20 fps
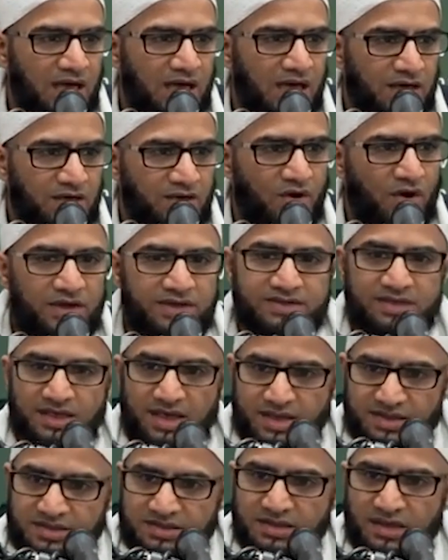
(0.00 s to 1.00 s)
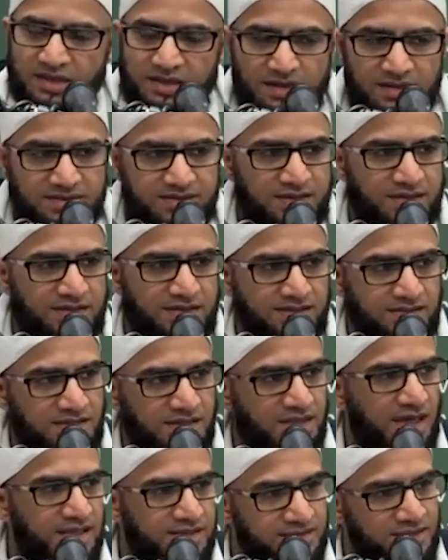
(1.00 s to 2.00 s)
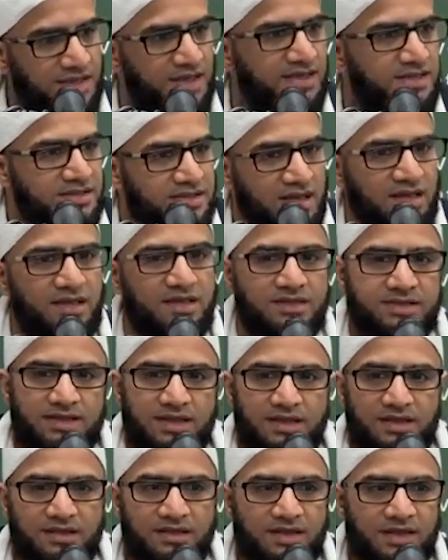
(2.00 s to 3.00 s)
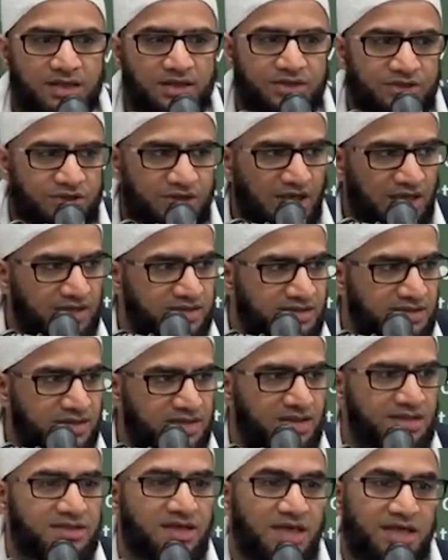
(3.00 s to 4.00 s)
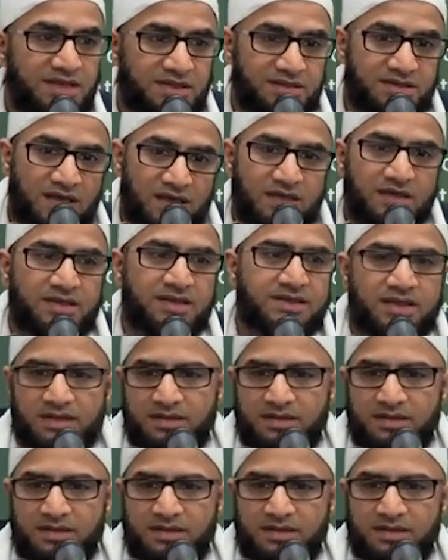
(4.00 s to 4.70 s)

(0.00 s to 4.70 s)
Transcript: Alcohol is an external sin, zina is an external sin. Jealousy is an internal